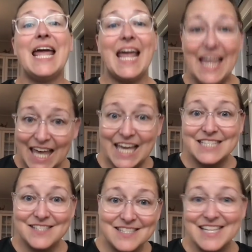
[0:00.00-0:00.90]
In
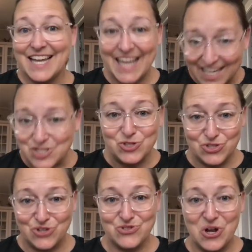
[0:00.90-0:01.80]
case you
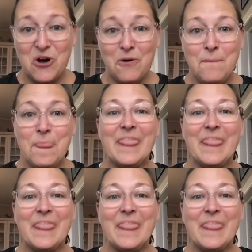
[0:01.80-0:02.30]
don't know,